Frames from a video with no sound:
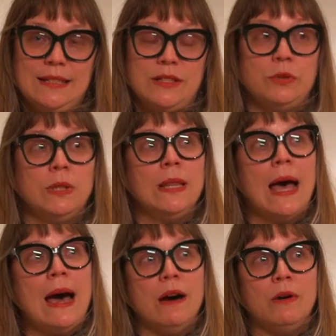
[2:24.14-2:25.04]
It's to
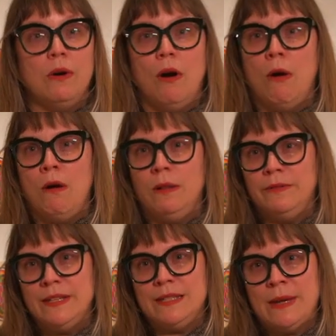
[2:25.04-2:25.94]
allow all
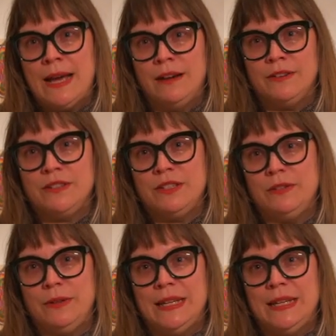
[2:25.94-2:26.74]
of these patterns to